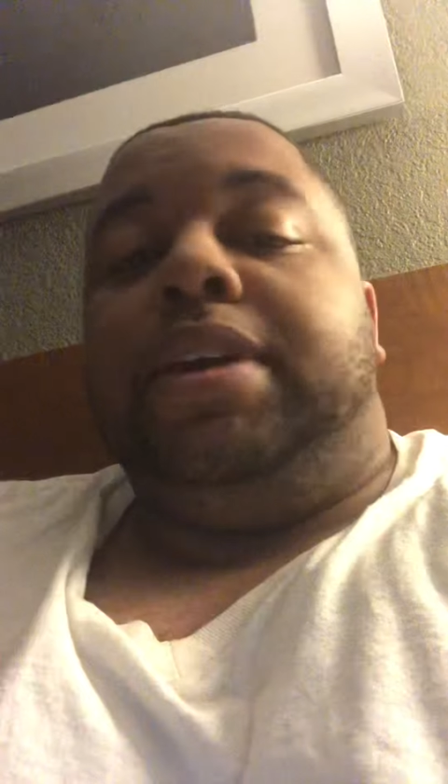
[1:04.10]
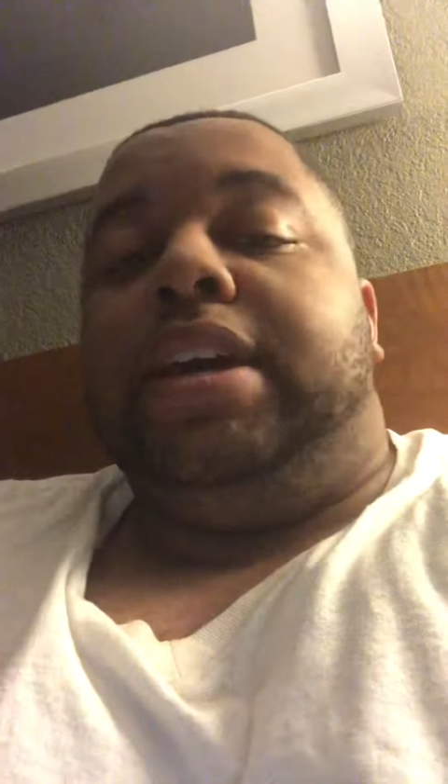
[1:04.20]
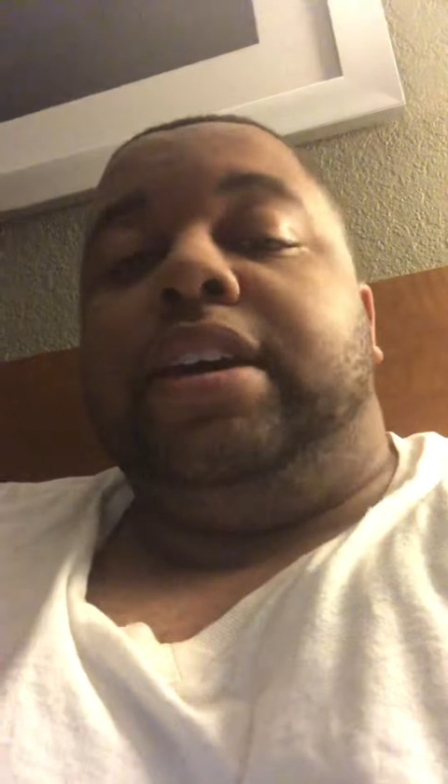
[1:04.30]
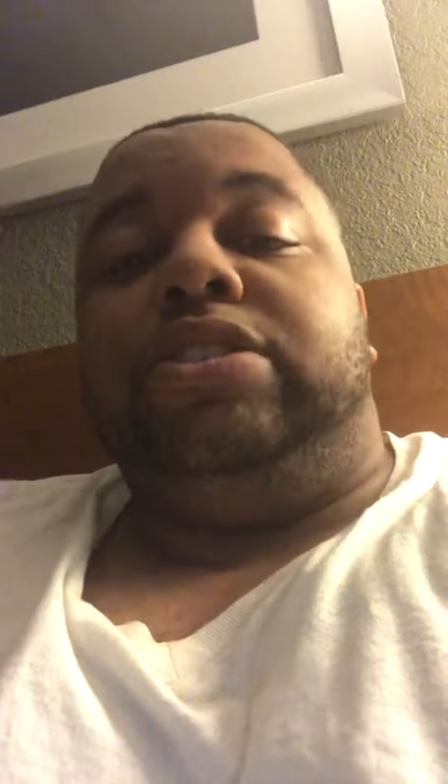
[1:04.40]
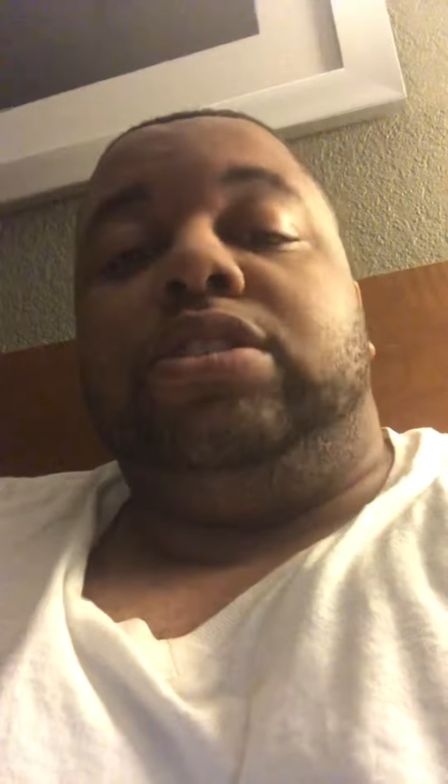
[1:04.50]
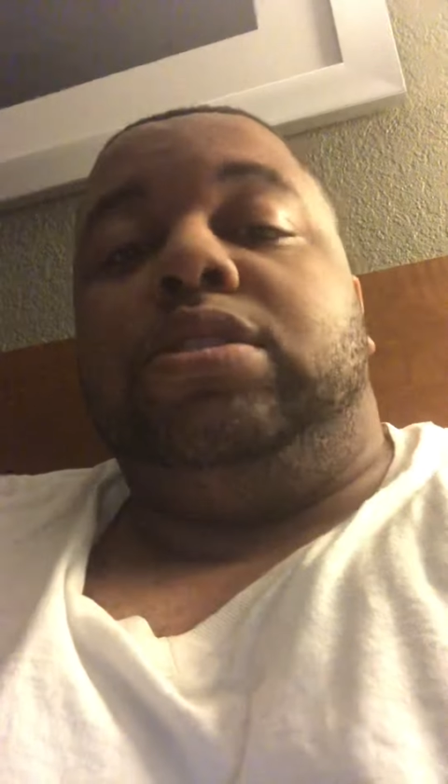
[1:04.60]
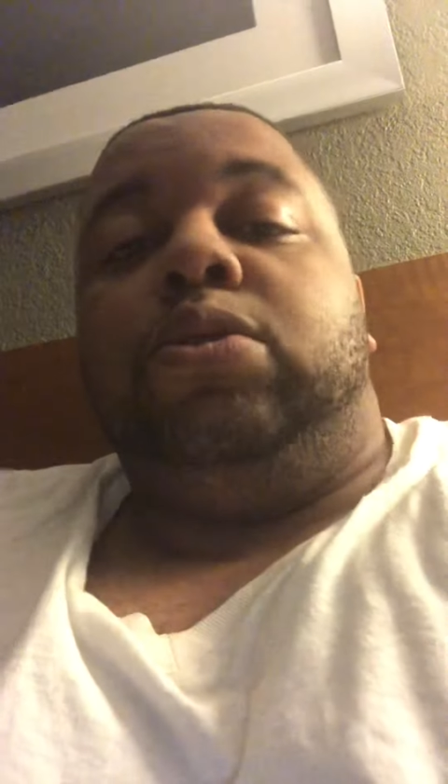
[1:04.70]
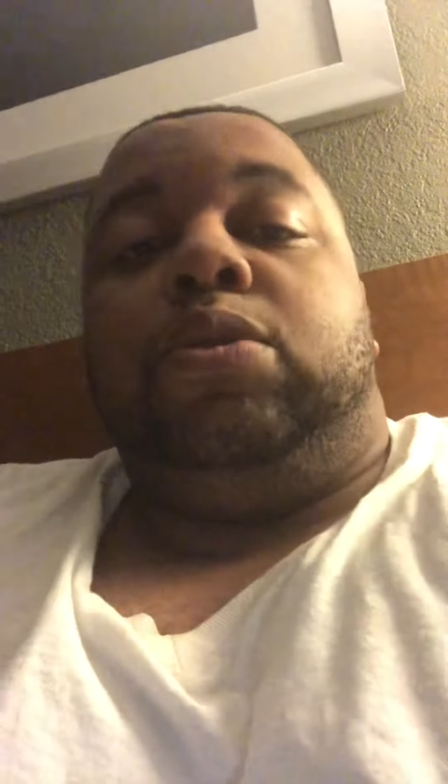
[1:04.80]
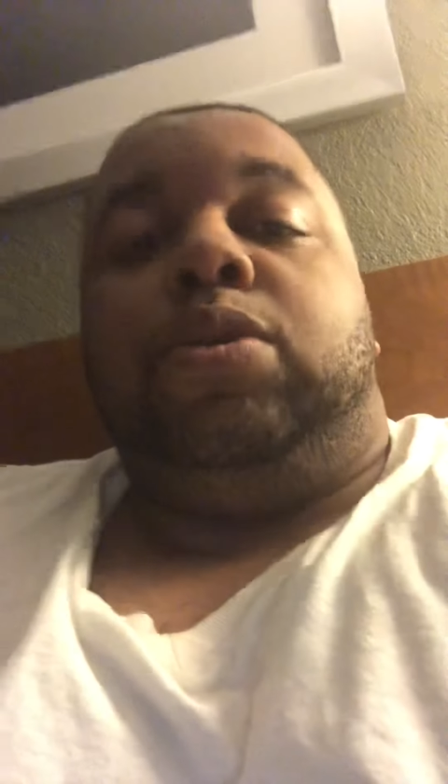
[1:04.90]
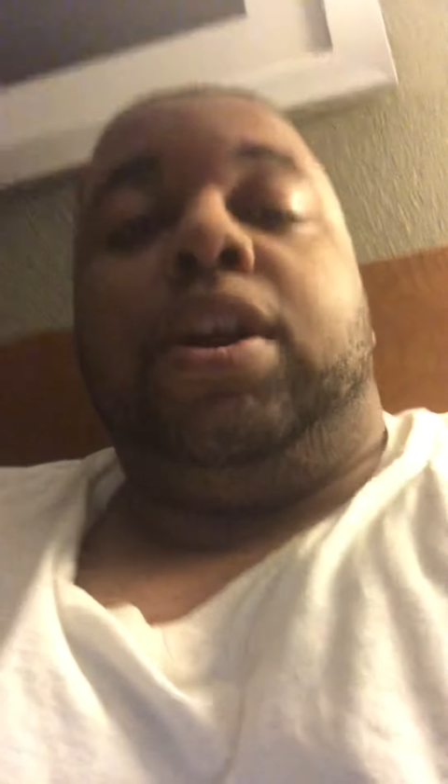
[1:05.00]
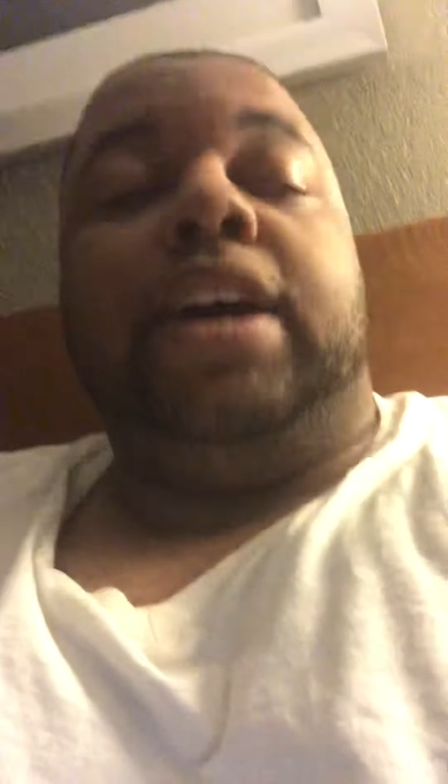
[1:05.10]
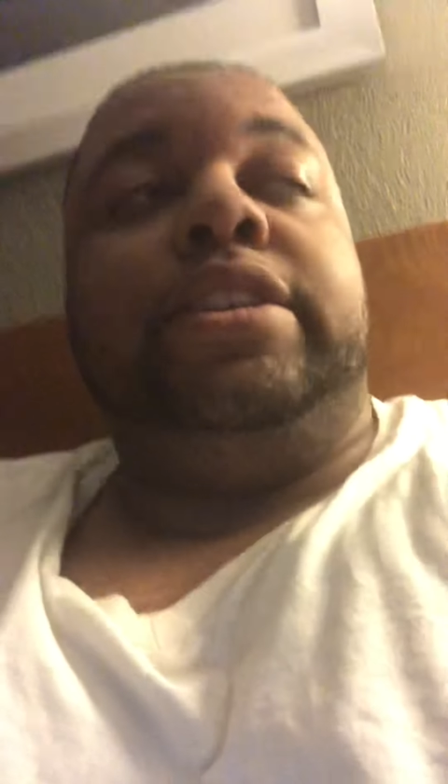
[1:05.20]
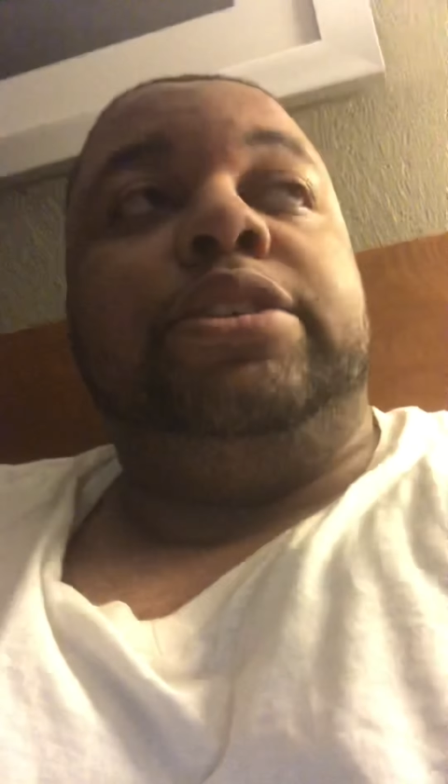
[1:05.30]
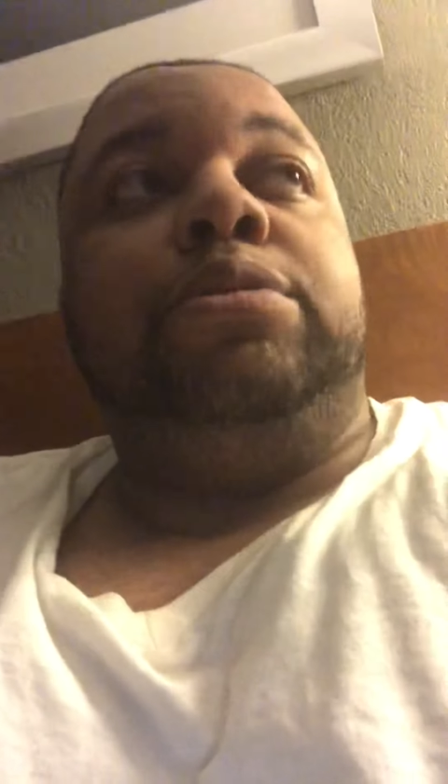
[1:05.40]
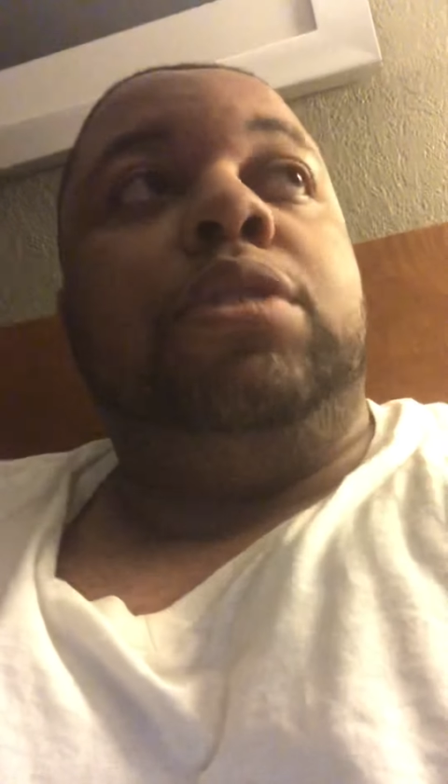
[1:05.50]
me and just doing what I
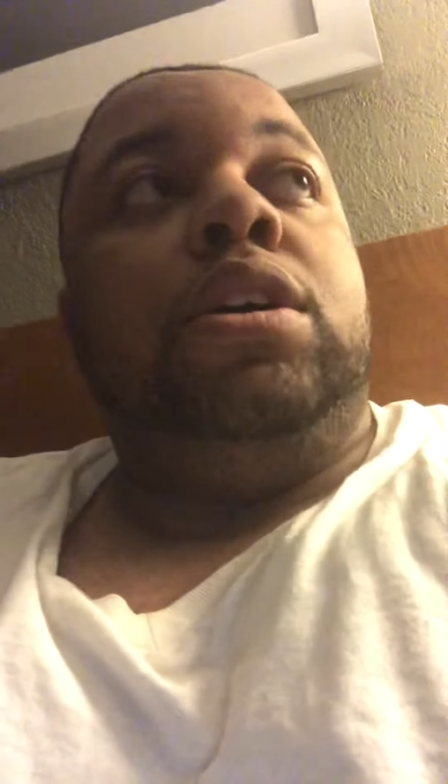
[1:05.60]
do.